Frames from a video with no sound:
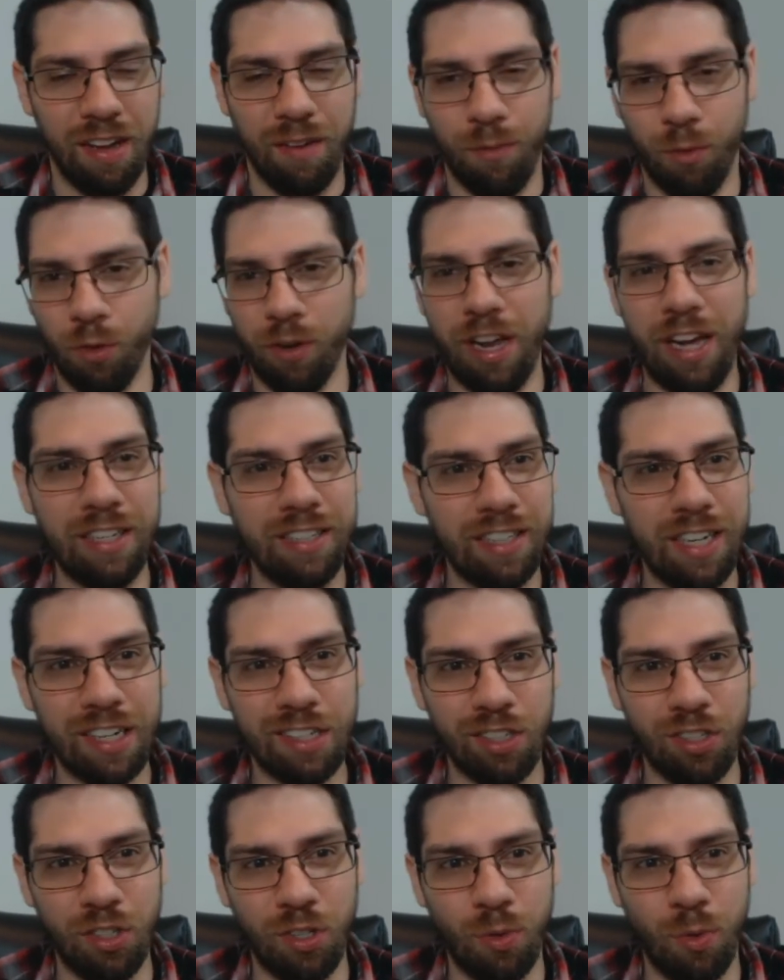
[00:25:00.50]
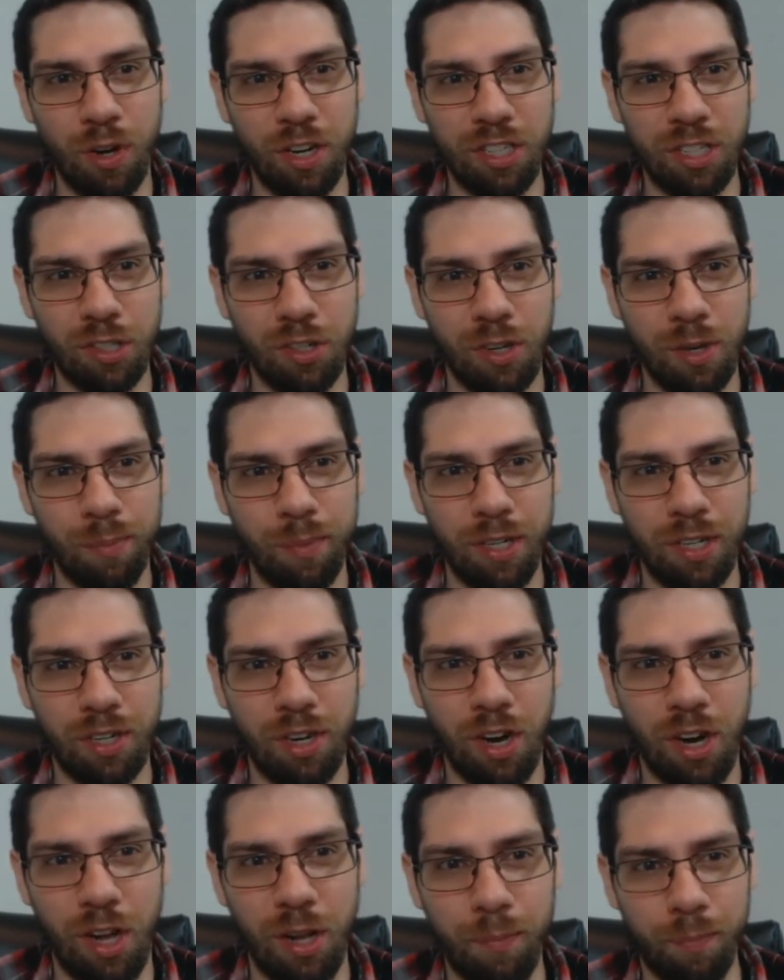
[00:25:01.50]
We're not exactly sure what it's going to be
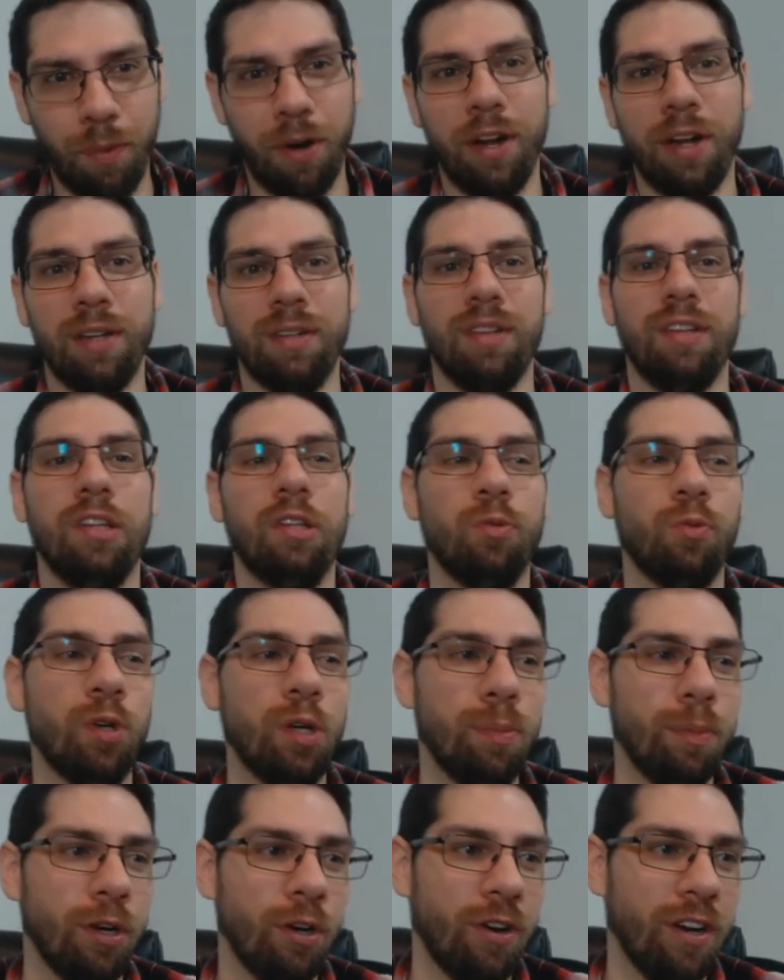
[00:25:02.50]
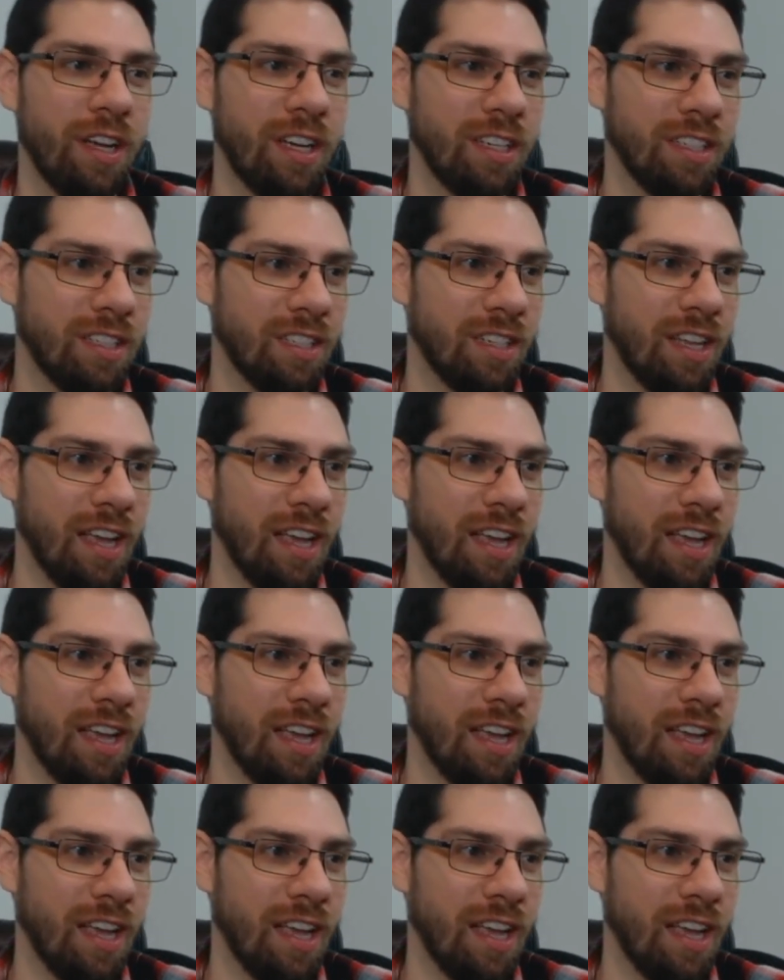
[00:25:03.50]
called, but the rumor is